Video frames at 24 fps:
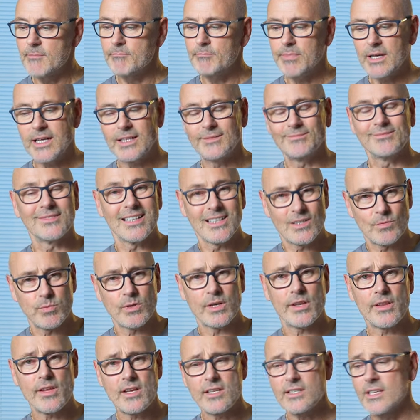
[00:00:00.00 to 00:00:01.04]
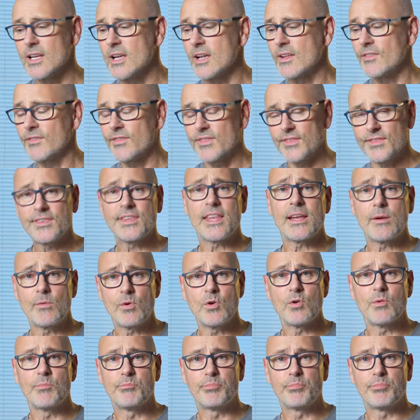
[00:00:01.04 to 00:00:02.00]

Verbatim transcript: but it's one of those, they will